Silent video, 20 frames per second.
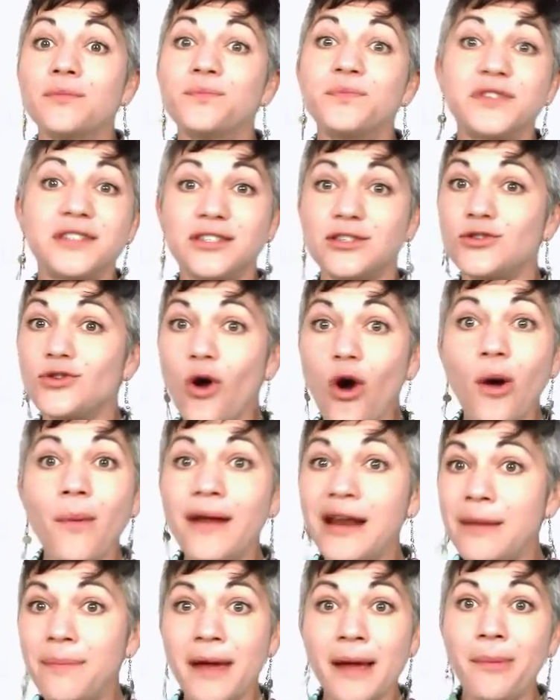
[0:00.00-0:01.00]
So
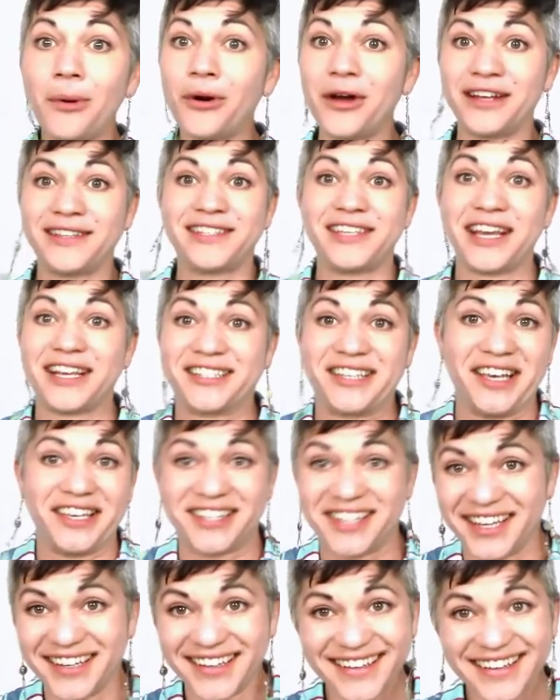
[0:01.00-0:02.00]
many people get sixes.